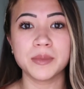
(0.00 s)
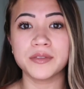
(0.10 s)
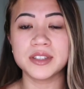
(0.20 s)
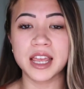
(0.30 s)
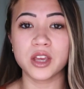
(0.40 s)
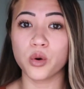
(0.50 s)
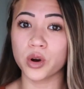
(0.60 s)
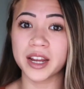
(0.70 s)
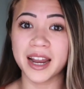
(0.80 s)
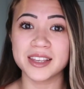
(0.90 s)
of staying
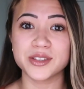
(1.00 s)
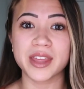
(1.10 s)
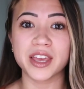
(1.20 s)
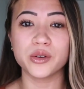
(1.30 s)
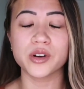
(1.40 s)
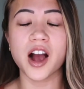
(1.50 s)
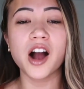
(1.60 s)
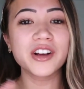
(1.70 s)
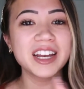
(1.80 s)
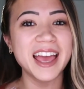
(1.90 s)
organized so that you are
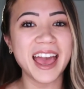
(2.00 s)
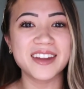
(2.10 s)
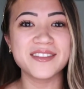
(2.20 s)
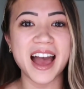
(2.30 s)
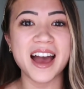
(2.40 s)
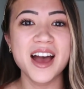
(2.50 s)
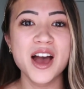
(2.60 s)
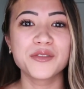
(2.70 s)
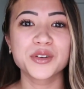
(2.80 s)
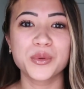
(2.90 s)
already ahead of that
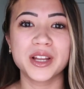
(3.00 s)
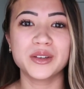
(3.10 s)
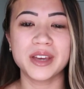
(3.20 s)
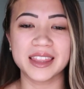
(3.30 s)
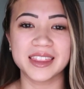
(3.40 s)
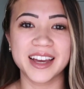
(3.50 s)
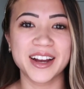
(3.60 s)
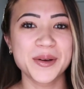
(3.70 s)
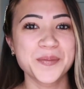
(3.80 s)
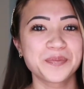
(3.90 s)
for when you get there.